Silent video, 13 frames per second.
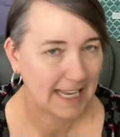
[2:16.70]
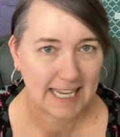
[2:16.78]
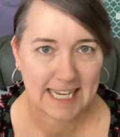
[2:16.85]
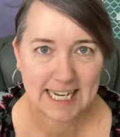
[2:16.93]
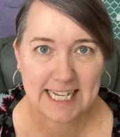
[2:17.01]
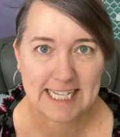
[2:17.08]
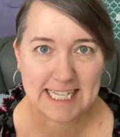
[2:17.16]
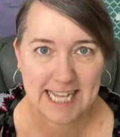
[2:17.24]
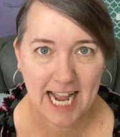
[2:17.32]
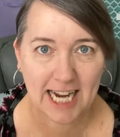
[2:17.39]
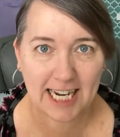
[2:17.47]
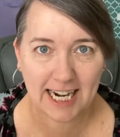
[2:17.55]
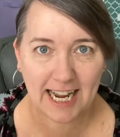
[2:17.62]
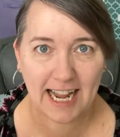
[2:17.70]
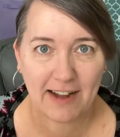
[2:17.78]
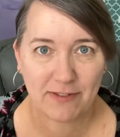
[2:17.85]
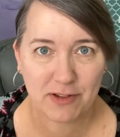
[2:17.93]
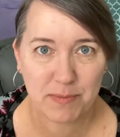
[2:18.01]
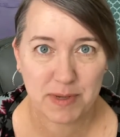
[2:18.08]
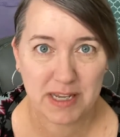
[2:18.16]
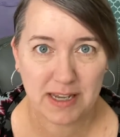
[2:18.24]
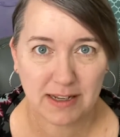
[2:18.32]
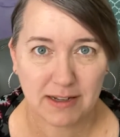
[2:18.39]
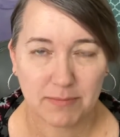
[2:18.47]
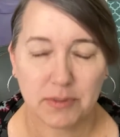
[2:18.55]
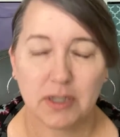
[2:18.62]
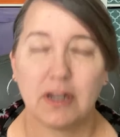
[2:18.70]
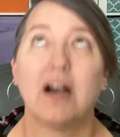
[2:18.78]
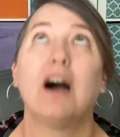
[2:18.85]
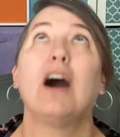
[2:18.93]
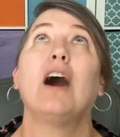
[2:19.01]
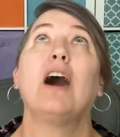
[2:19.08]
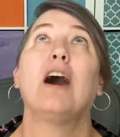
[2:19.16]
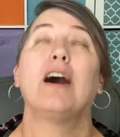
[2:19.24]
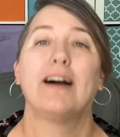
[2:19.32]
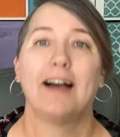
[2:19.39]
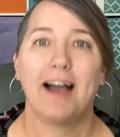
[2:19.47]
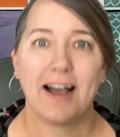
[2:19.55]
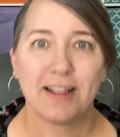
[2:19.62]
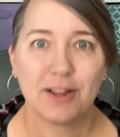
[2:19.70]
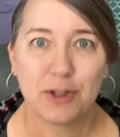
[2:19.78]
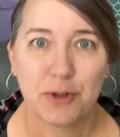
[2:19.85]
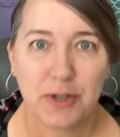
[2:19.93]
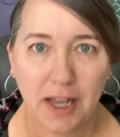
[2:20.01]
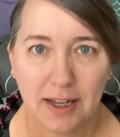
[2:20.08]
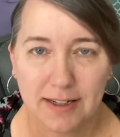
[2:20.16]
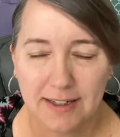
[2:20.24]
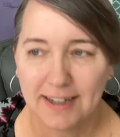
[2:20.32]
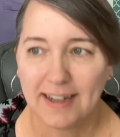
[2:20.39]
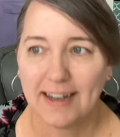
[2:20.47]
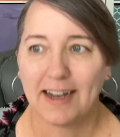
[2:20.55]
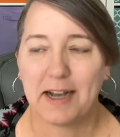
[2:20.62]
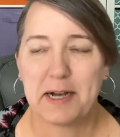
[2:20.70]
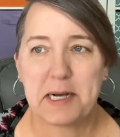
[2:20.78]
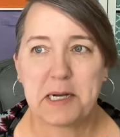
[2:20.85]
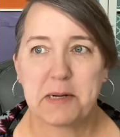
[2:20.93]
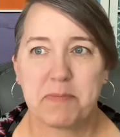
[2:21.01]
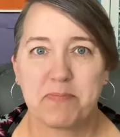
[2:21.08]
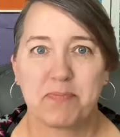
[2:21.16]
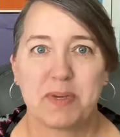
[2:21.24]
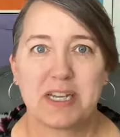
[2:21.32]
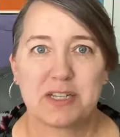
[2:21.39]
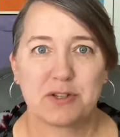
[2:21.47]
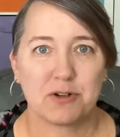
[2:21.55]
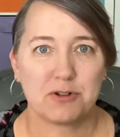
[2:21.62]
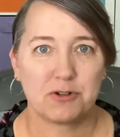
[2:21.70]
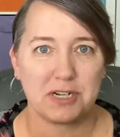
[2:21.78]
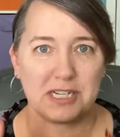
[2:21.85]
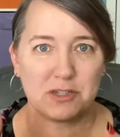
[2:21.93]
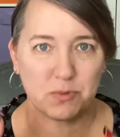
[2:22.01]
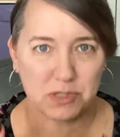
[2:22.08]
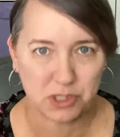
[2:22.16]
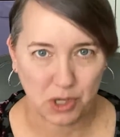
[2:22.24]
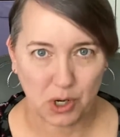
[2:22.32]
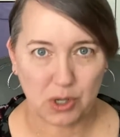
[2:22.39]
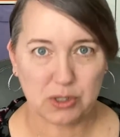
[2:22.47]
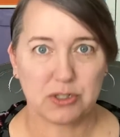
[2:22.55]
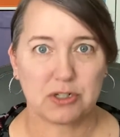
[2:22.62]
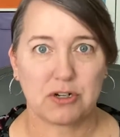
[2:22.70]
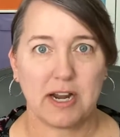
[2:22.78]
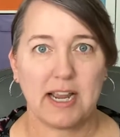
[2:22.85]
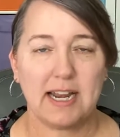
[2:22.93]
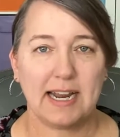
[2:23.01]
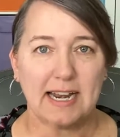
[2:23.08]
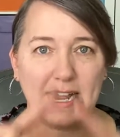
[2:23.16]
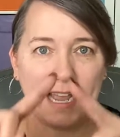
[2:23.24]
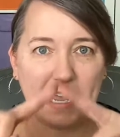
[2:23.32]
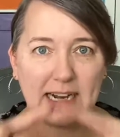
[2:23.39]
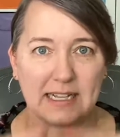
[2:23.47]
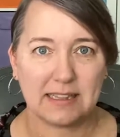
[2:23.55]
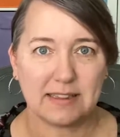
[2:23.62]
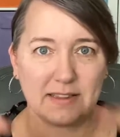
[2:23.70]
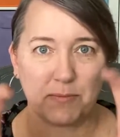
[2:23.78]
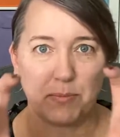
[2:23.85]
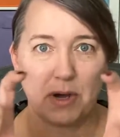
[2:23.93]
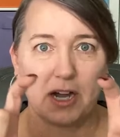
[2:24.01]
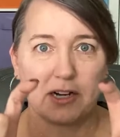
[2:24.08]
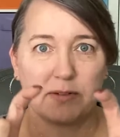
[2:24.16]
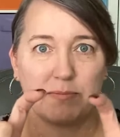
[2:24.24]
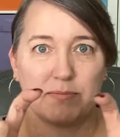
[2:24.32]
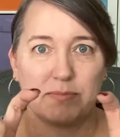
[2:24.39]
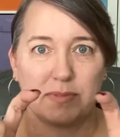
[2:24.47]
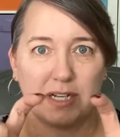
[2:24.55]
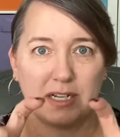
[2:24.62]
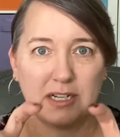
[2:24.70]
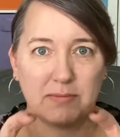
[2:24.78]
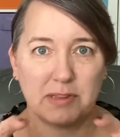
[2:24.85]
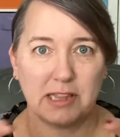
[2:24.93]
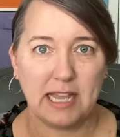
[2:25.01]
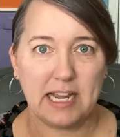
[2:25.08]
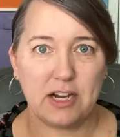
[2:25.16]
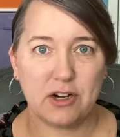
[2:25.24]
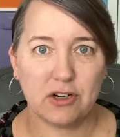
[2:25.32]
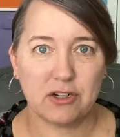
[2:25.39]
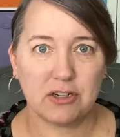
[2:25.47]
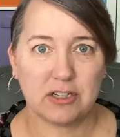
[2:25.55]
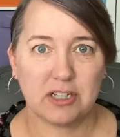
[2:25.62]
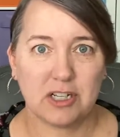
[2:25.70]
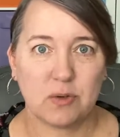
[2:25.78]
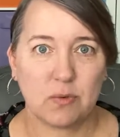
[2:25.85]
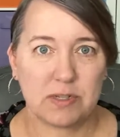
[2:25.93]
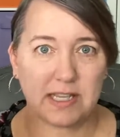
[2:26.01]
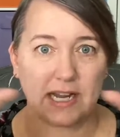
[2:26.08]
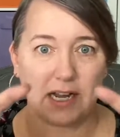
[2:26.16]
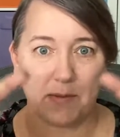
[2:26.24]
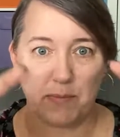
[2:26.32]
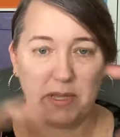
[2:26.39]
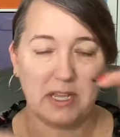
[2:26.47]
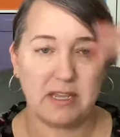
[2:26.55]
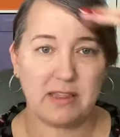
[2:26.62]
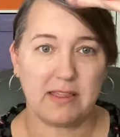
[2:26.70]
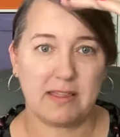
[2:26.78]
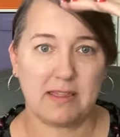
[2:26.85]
is not gonna have to be hemmed. Ha, hallelujah. Because her dress was all straight and it had the bottom, layer was like a big